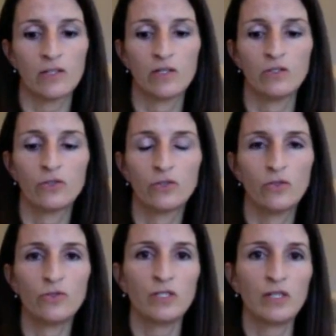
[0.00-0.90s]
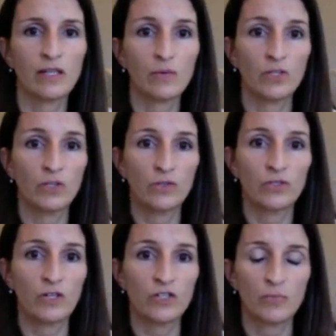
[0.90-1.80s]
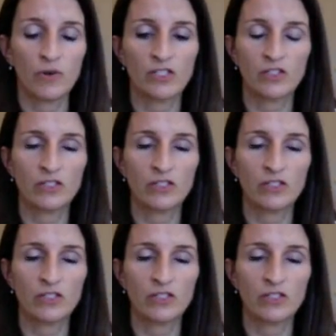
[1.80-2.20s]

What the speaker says: you're using it, like when you use it on your project,